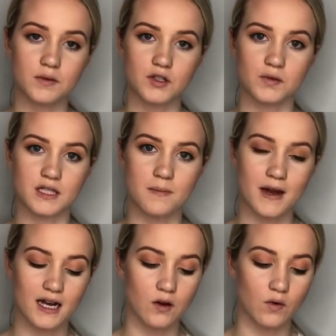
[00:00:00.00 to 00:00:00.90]
which was the
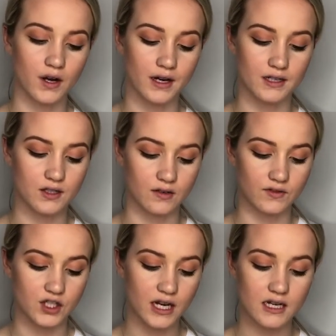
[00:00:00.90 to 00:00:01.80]
MAC one in
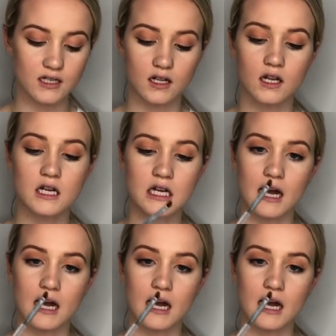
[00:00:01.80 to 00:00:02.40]
Soft and Gentle,